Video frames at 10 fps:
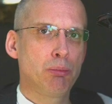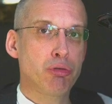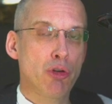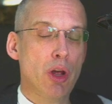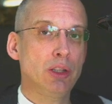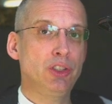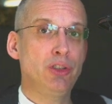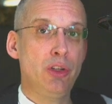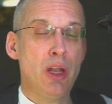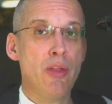product
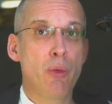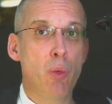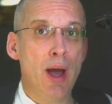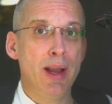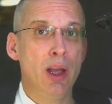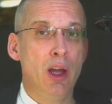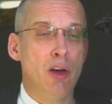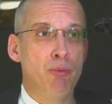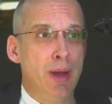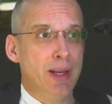is another way
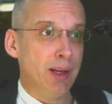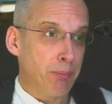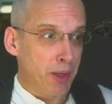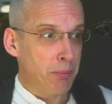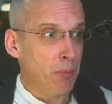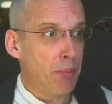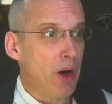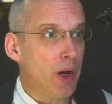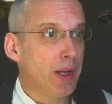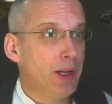of making people
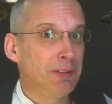buy.